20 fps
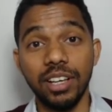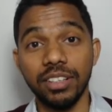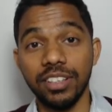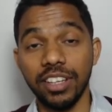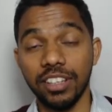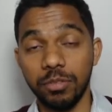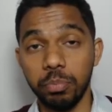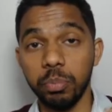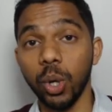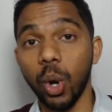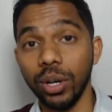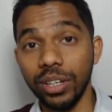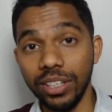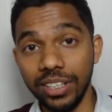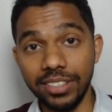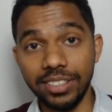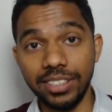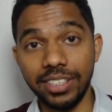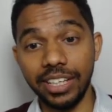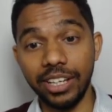Just
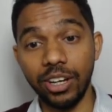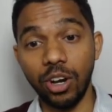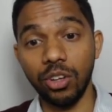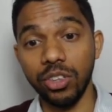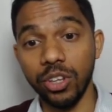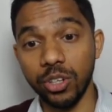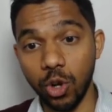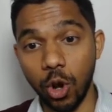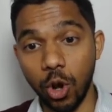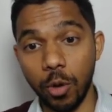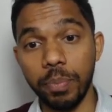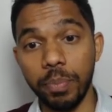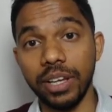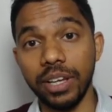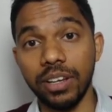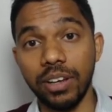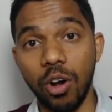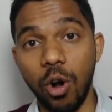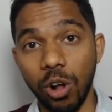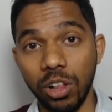broadly stay on the
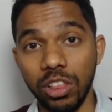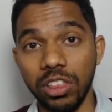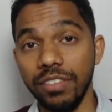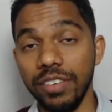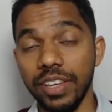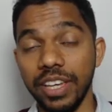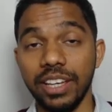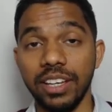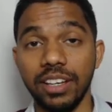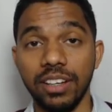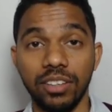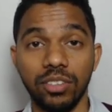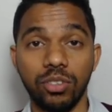topic all the way.